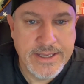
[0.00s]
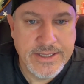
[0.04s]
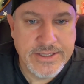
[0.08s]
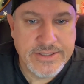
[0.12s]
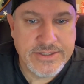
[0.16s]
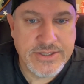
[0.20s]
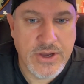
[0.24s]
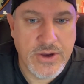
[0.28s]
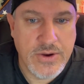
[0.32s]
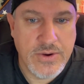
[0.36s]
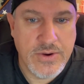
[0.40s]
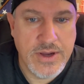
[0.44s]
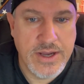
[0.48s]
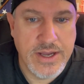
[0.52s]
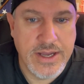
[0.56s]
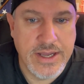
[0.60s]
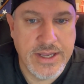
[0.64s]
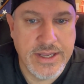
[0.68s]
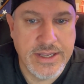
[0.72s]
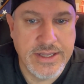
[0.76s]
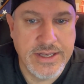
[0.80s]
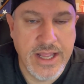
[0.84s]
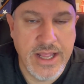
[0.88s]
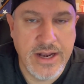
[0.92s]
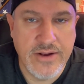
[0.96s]
So,
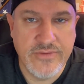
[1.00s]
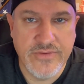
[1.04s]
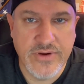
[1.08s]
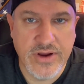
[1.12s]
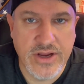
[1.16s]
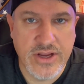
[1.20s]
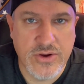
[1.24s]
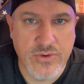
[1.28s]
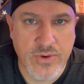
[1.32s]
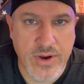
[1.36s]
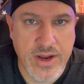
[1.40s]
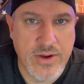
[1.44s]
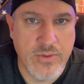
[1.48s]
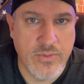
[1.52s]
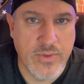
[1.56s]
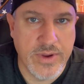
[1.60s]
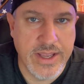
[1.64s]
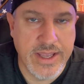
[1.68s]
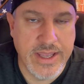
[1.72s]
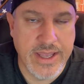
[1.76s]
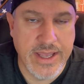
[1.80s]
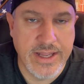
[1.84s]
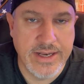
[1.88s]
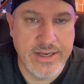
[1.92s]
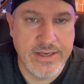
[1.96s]
not a very great
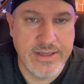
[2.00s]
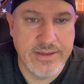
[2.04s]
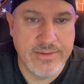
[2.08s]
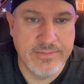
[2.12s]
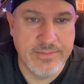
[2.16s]
weekend.